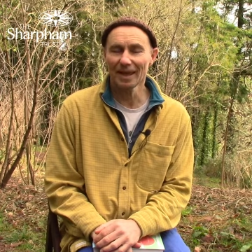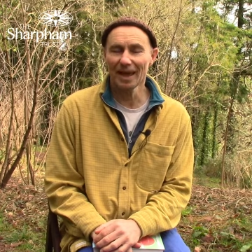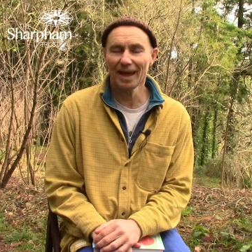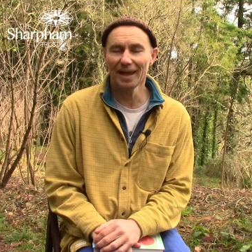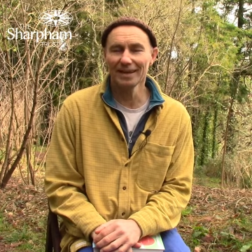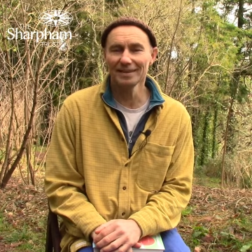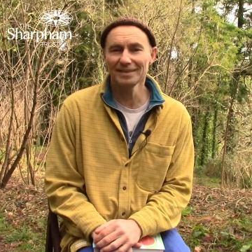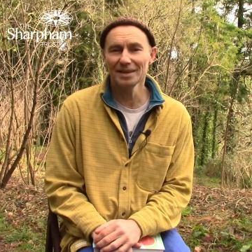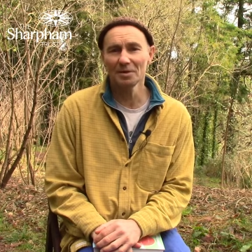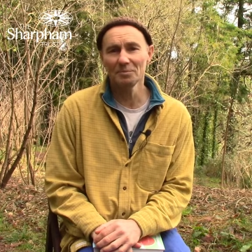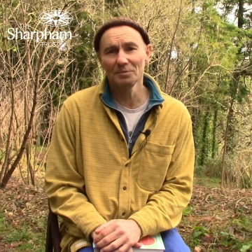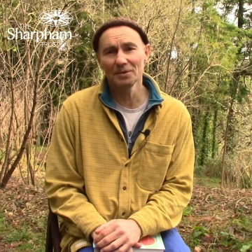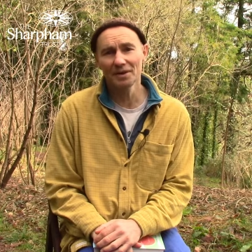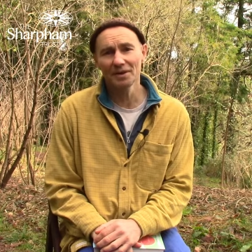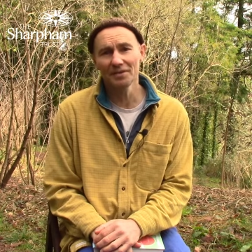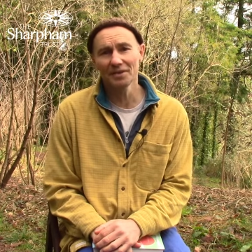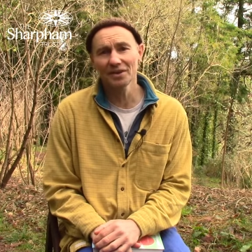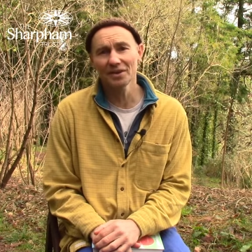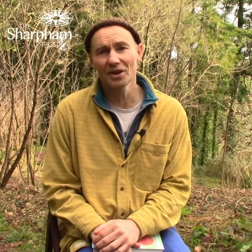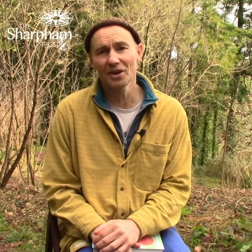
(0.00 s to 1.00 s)
and I'm one
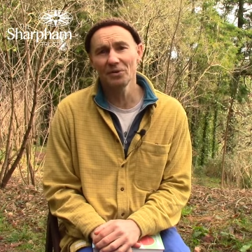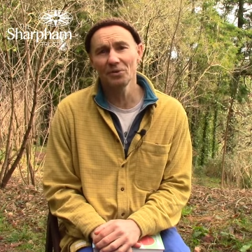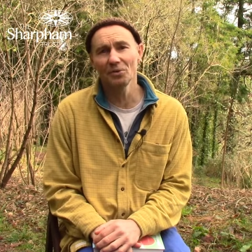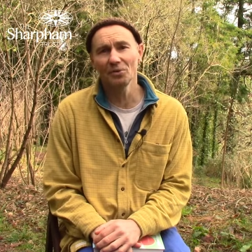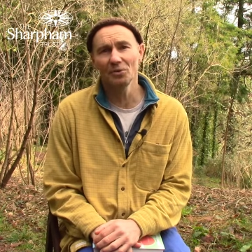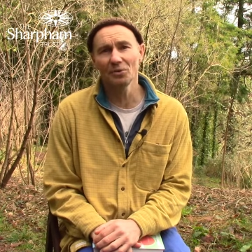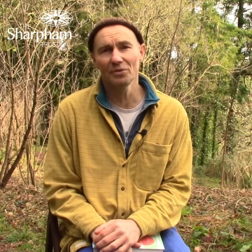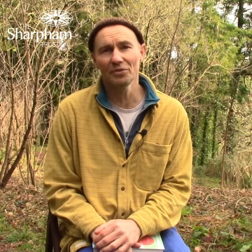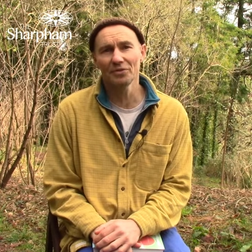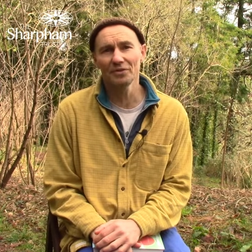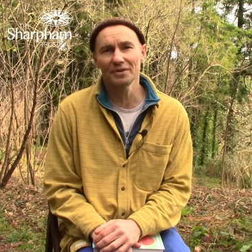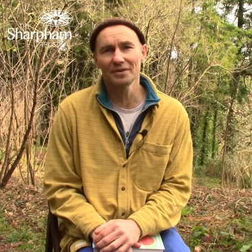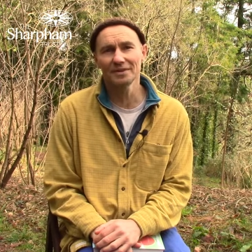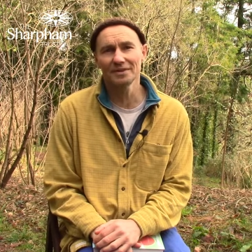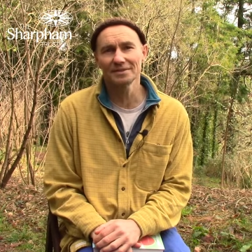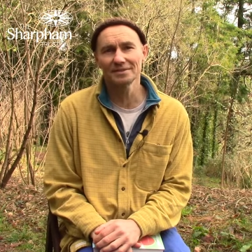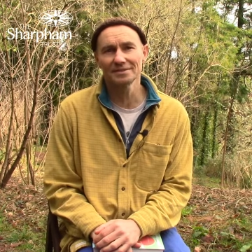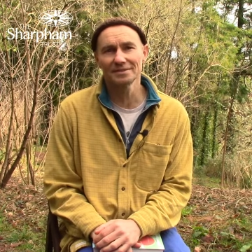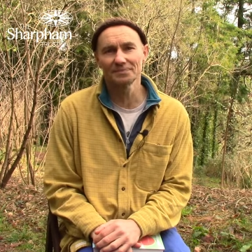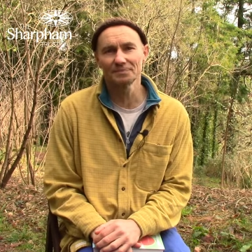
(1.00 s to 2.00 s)
of the
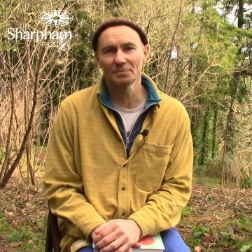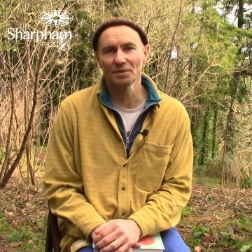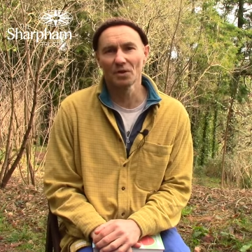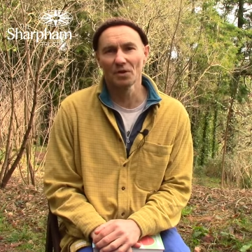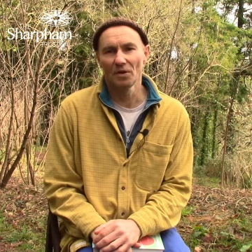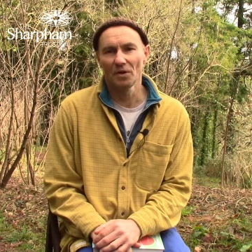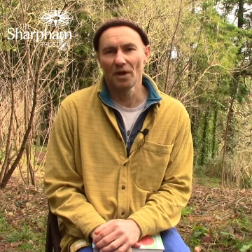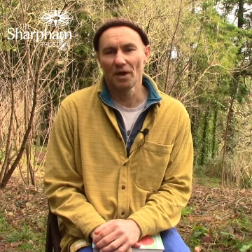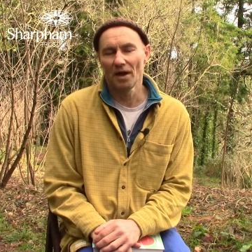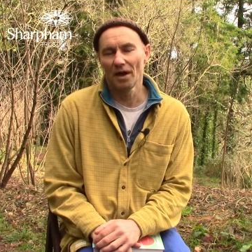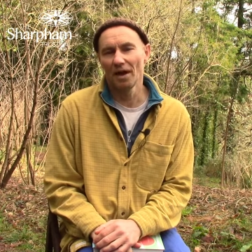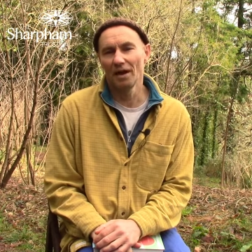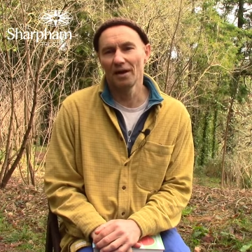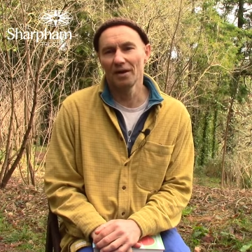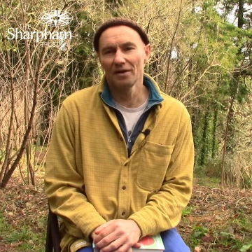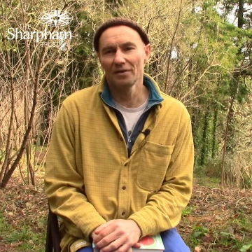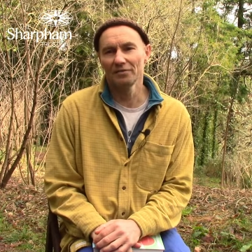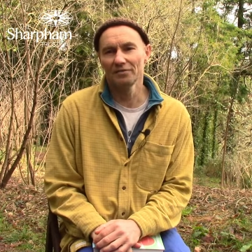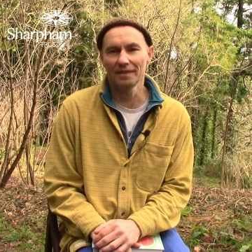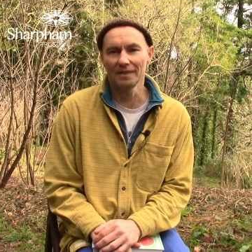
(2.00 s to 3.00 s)
co-authors
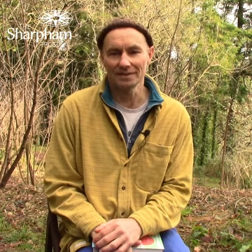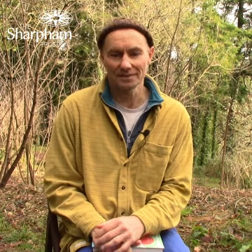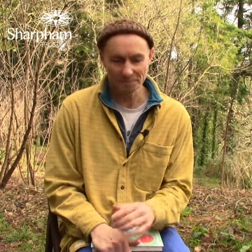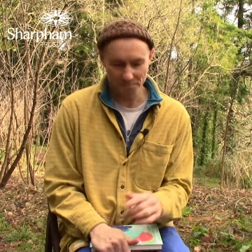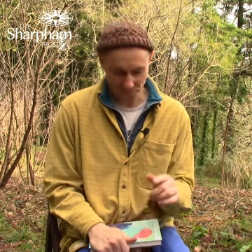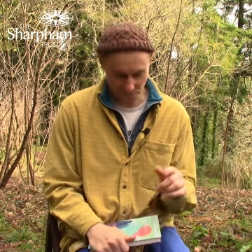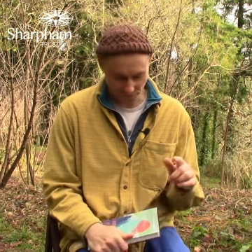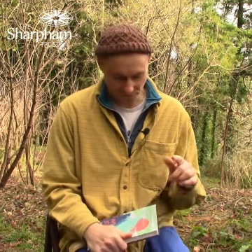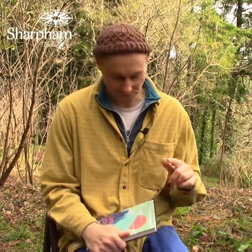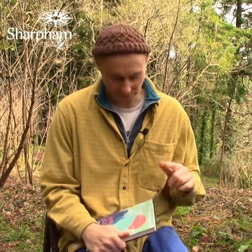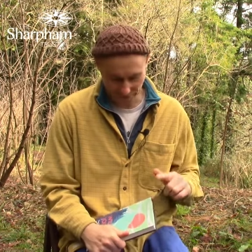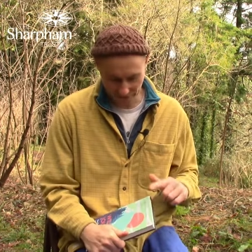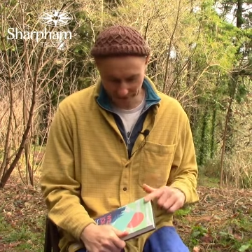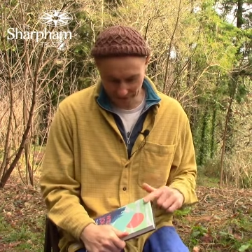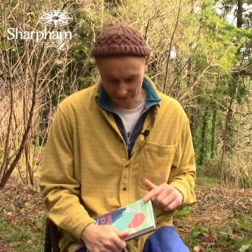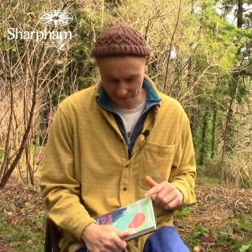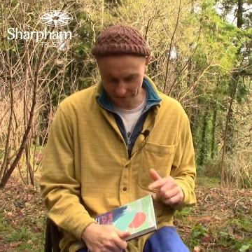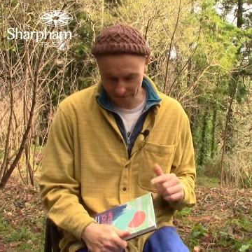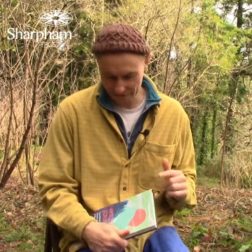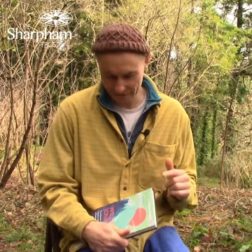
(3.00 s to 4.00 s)
of this book
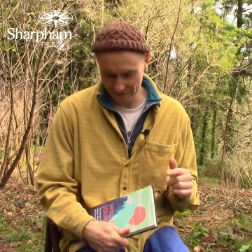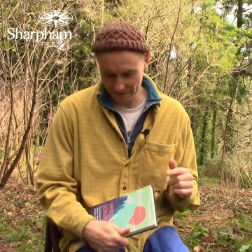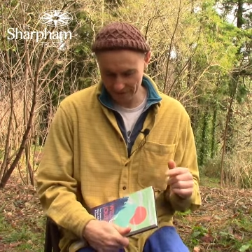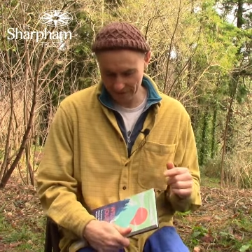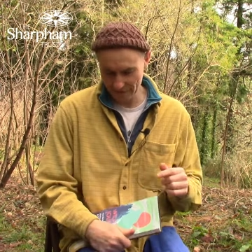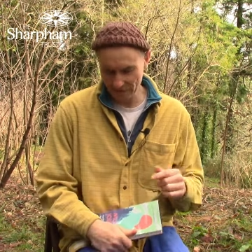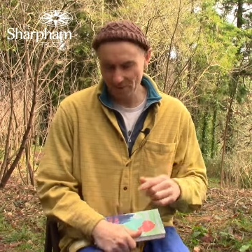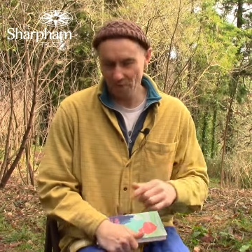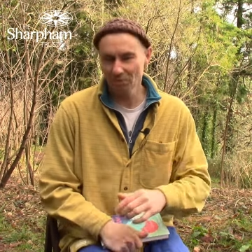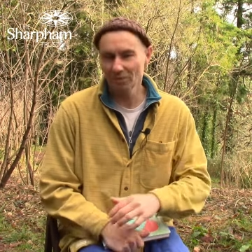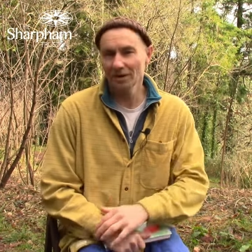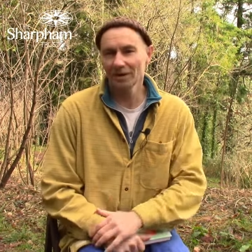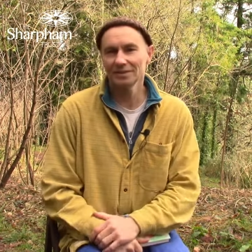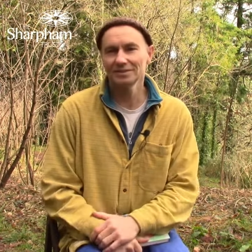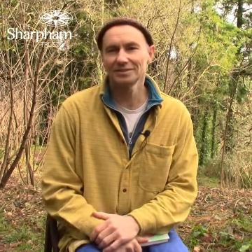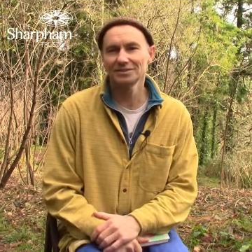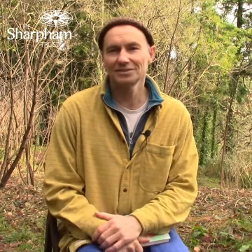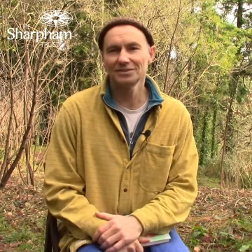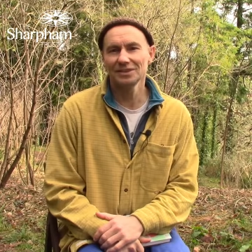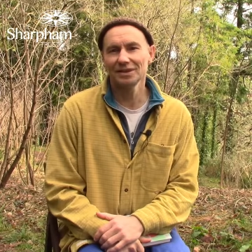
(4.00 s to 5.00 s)
here,
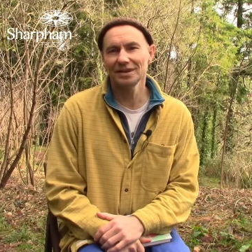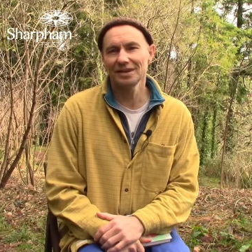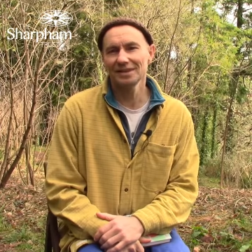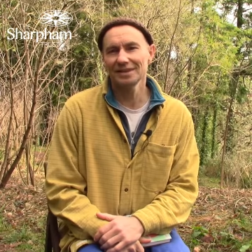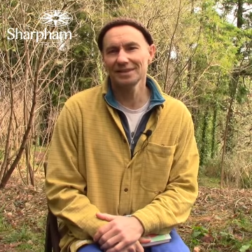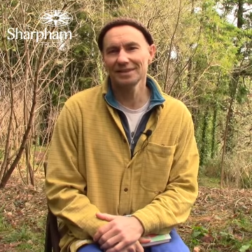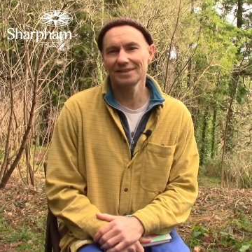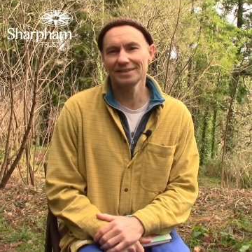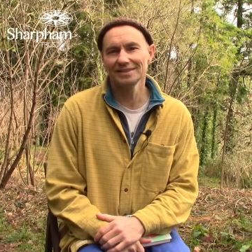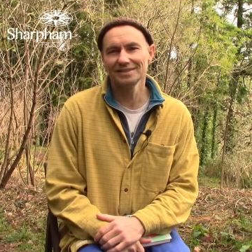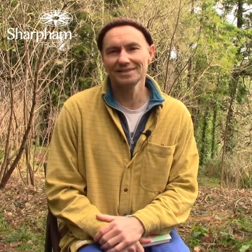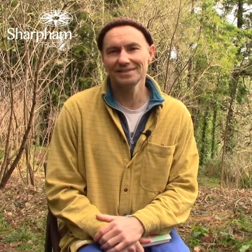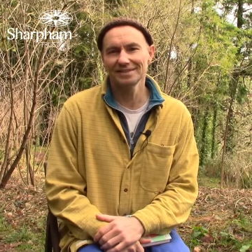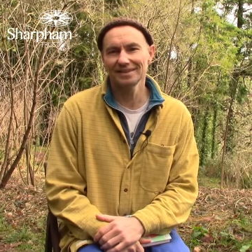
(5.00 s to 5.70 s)
Wilder Journeys,